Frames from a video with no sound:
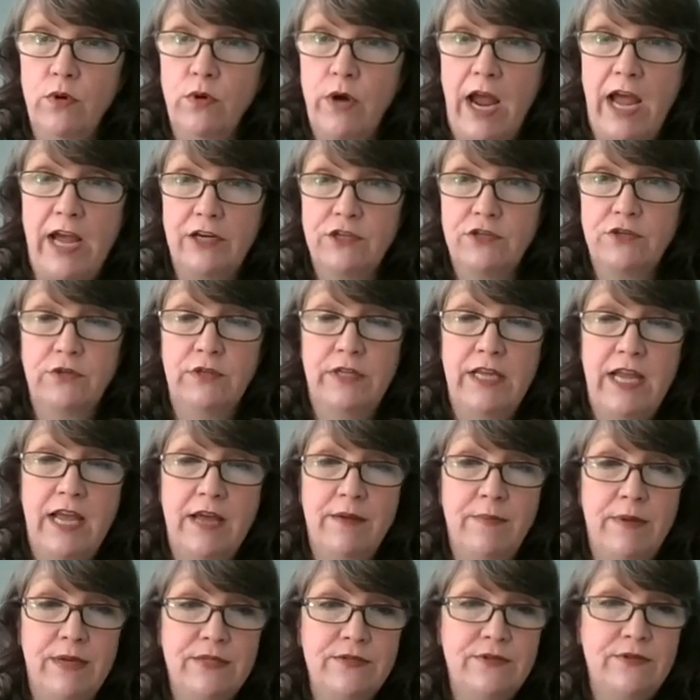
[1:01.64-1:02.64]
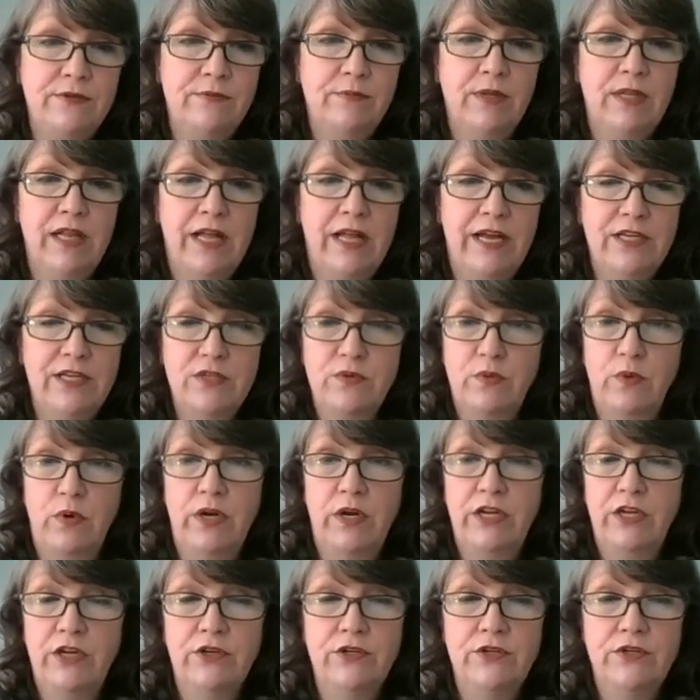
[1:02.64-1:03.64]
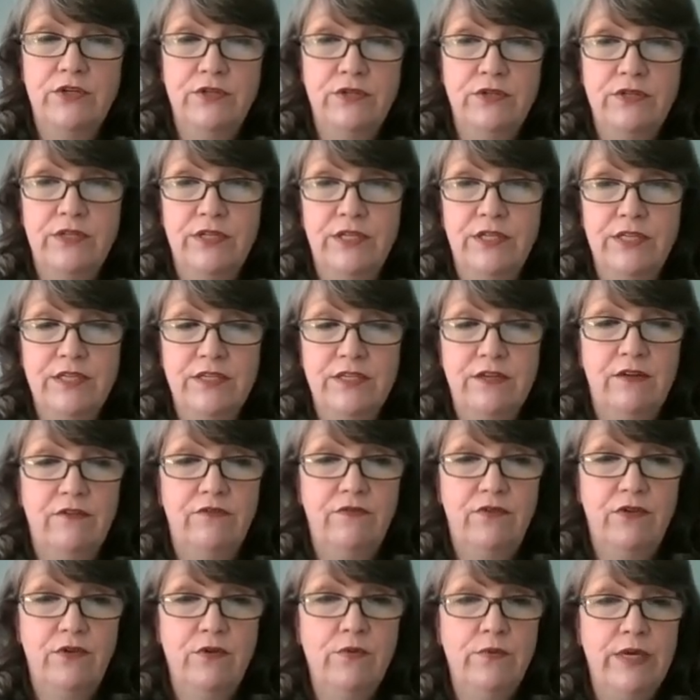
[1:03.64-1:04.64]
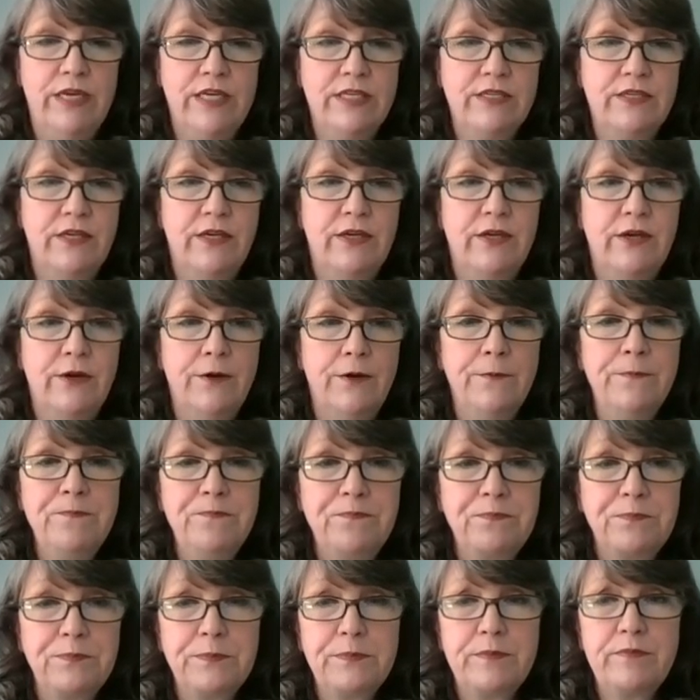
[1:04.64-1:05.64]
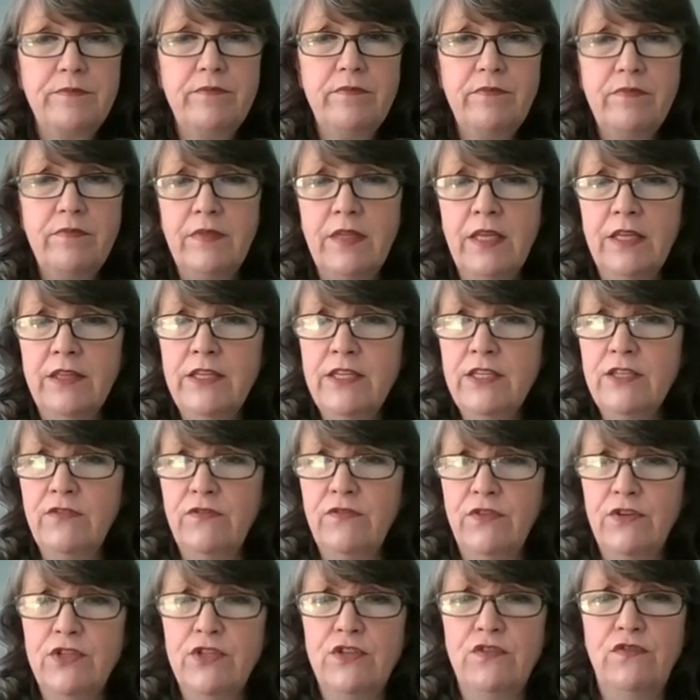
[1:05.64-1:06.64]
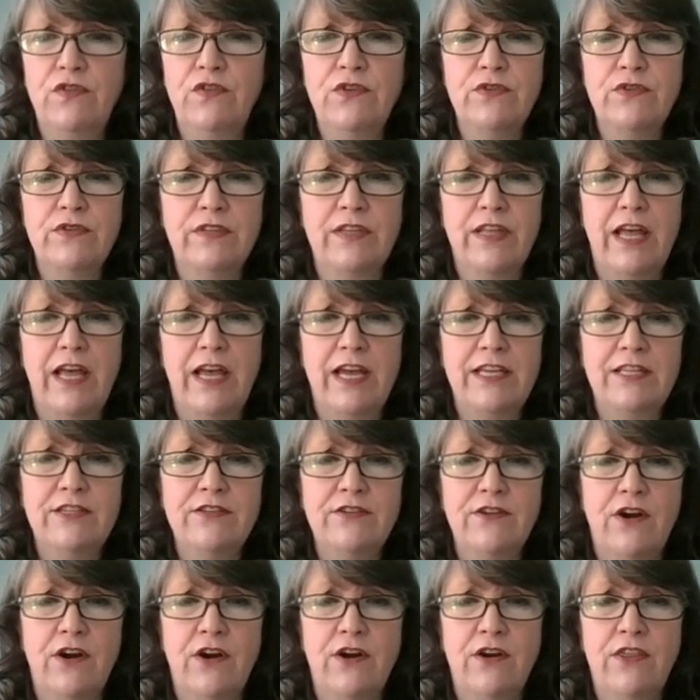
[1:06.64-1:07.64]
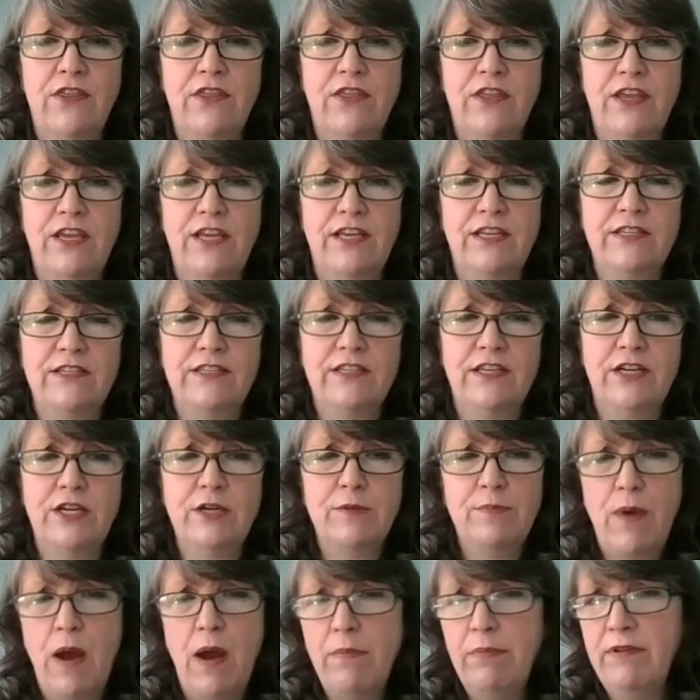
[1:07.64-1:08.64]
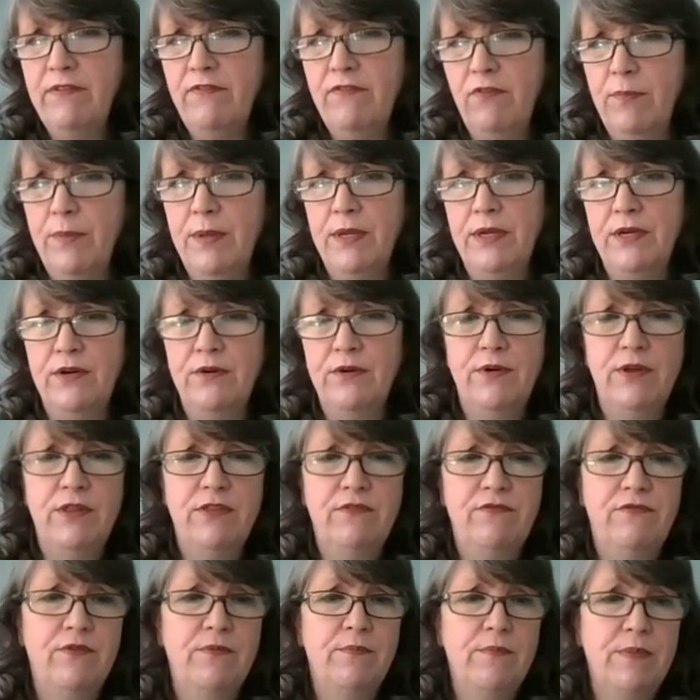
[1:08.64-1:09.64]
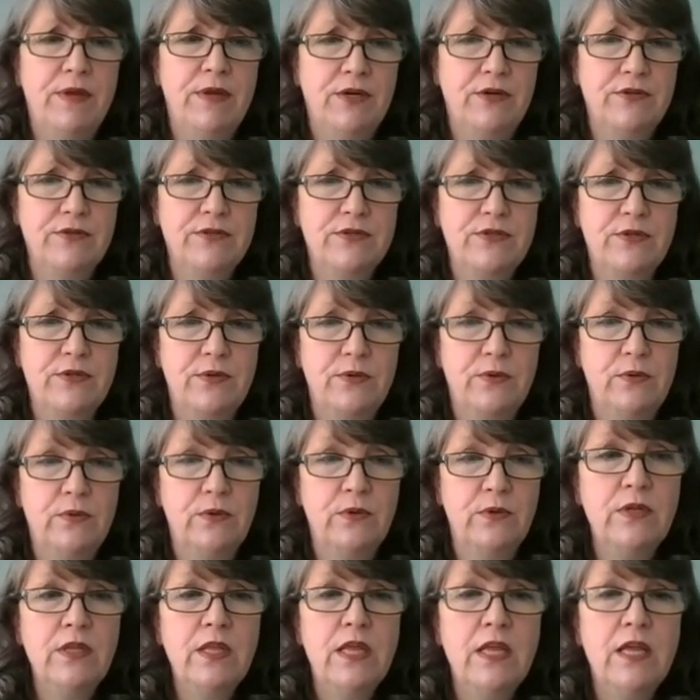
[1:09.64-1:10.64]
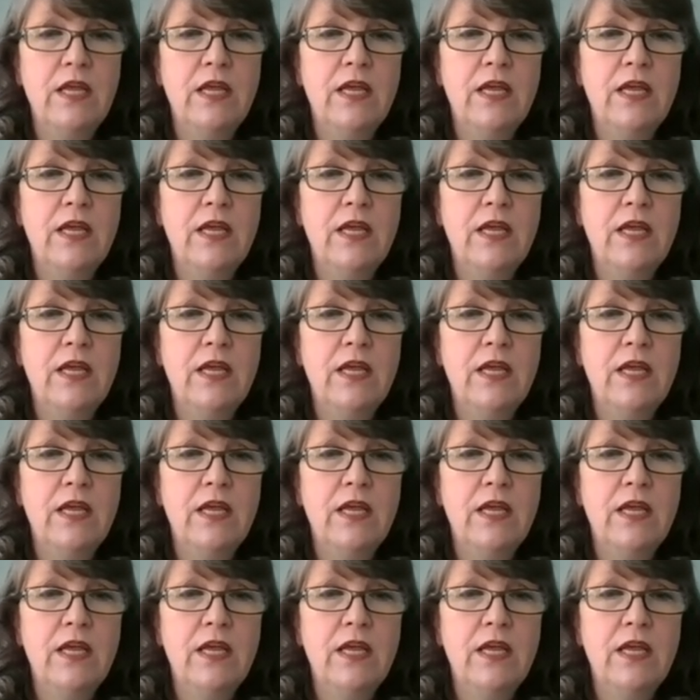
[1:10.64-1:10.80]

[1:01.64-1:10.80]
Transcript: were actually at my Zoom class where I introduced this a few weeks ago. These first few slides are things that you're probably familiar with from middle school.